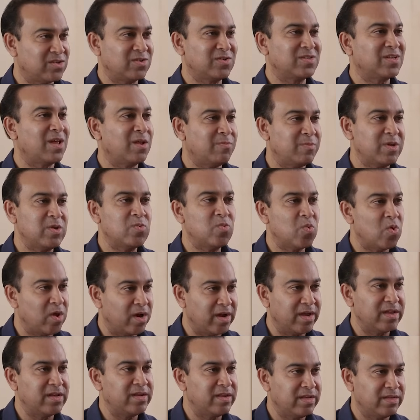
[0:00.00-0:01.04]
or tell me what
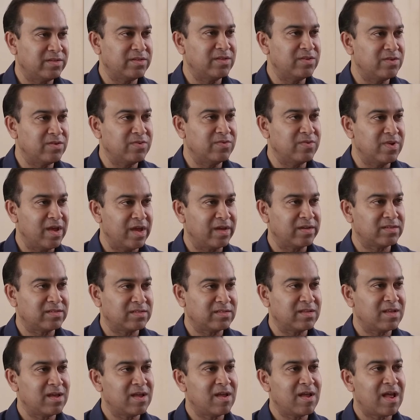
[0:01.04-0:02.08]
I need to do next?
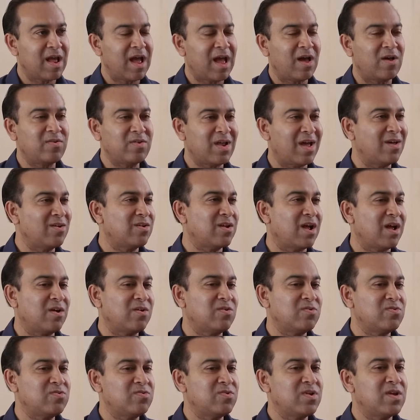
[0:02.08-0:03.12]

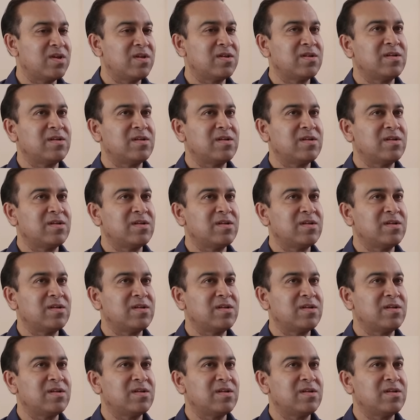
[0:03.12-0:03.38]
How